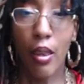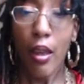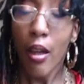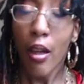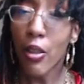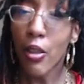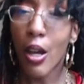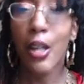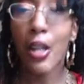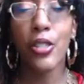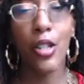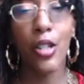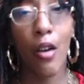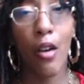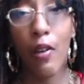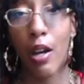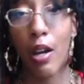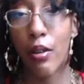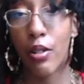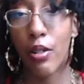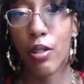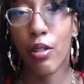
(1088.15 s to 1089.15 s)
that's how
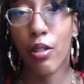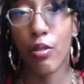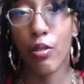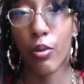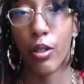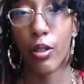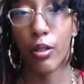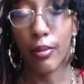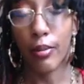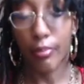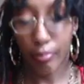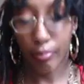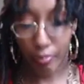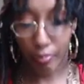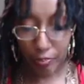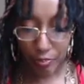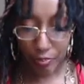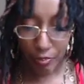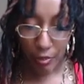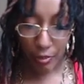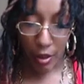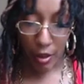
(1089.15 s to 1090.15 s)
viruses work
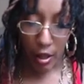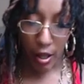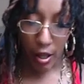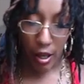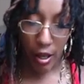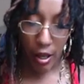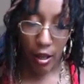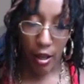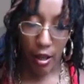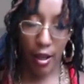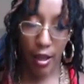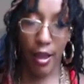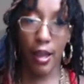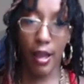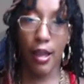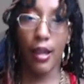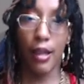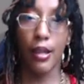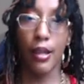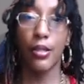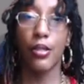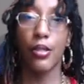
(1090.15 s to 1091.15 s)
okay
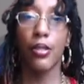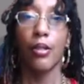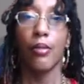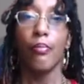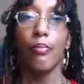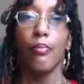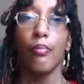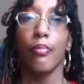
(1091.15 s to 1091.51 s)
and